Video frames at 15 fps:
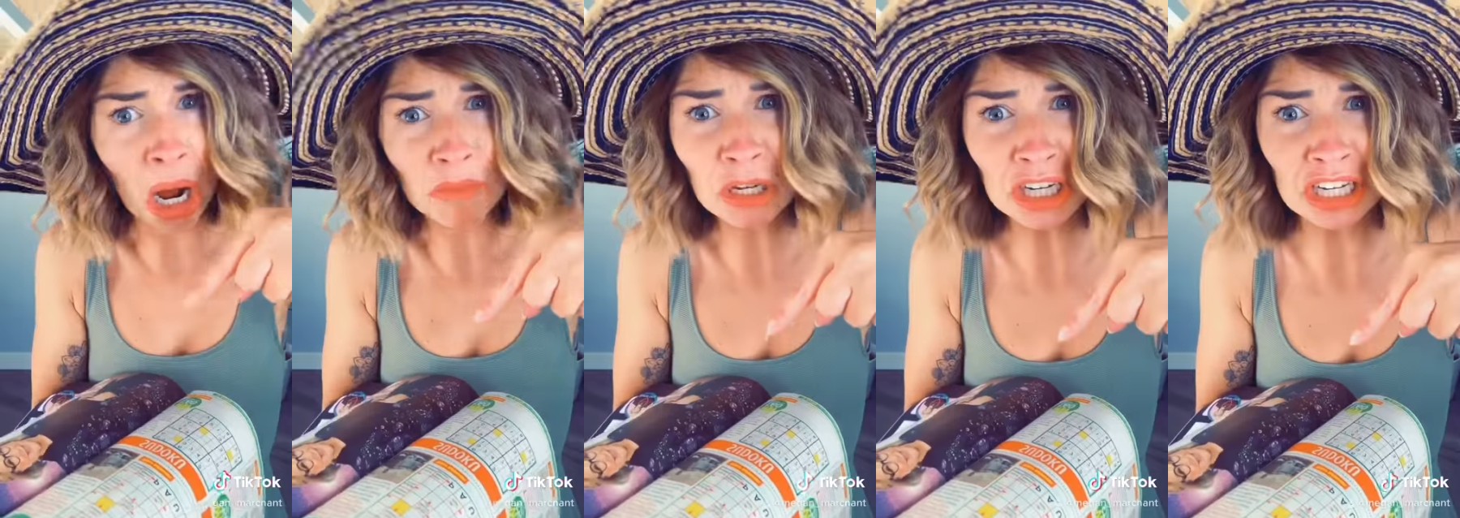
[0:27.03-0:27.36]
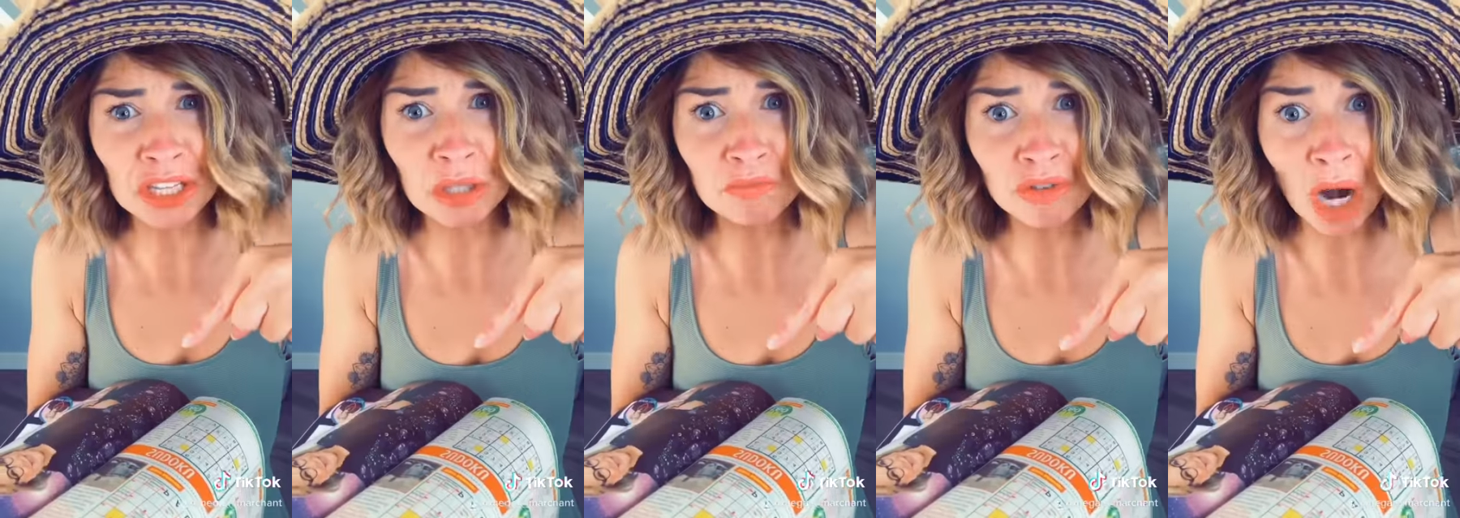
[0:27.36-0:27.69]
looking
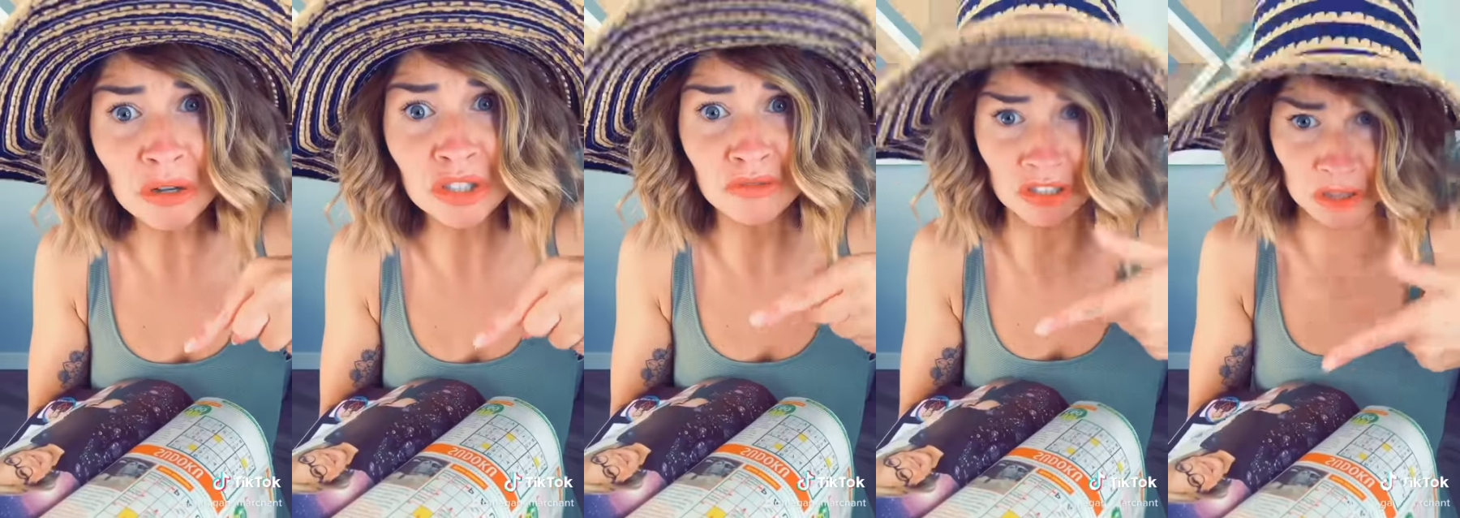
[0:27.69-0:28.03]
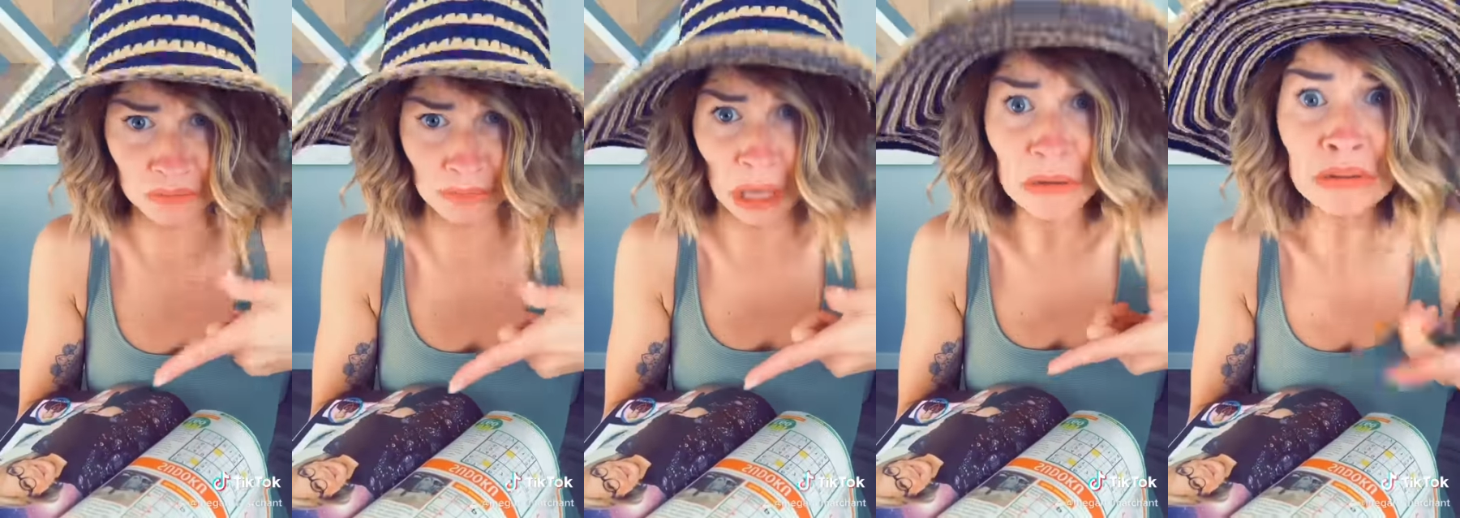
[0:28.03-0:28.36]
in the brochure at the
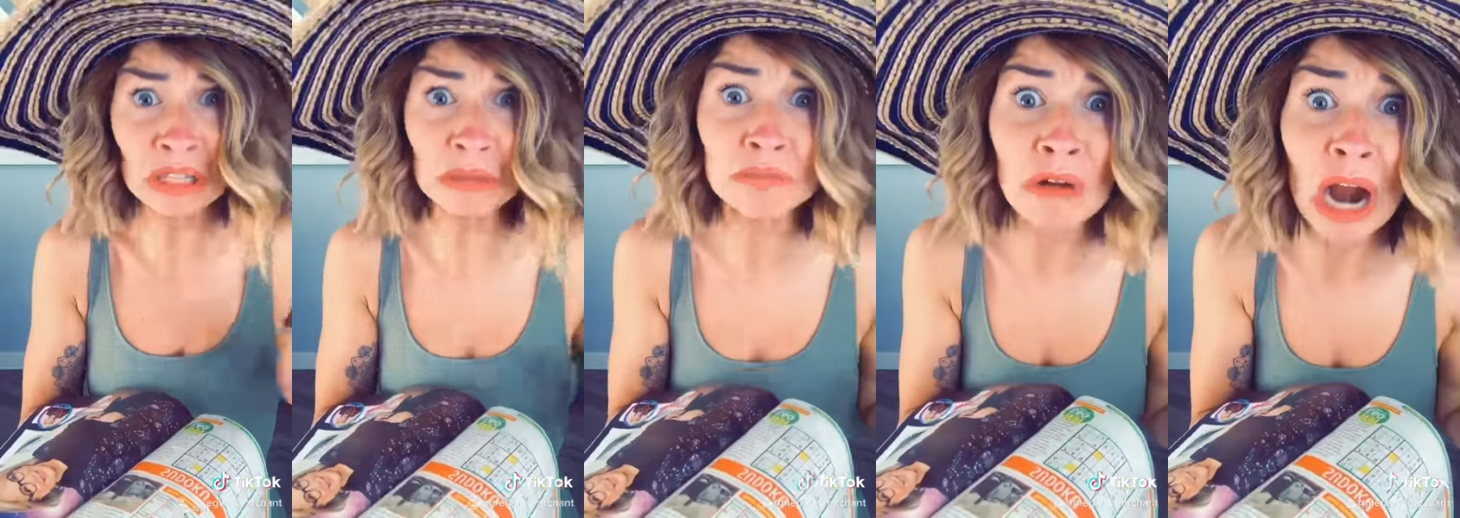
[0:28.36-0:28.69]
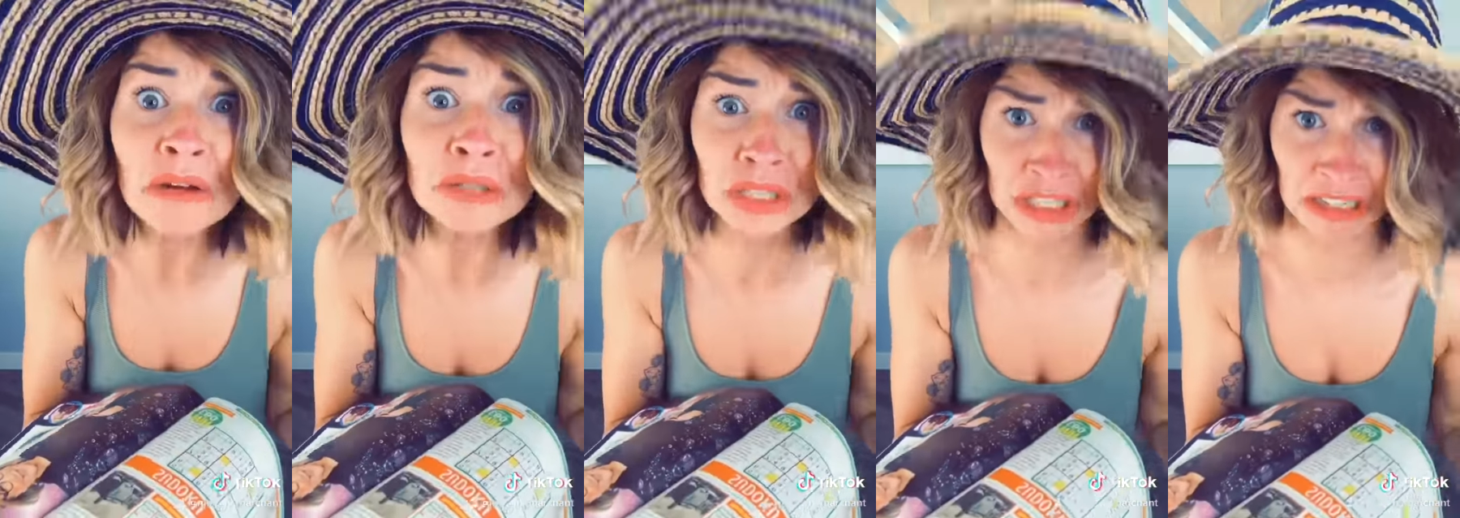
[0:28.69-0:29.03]
bloke in the brochure.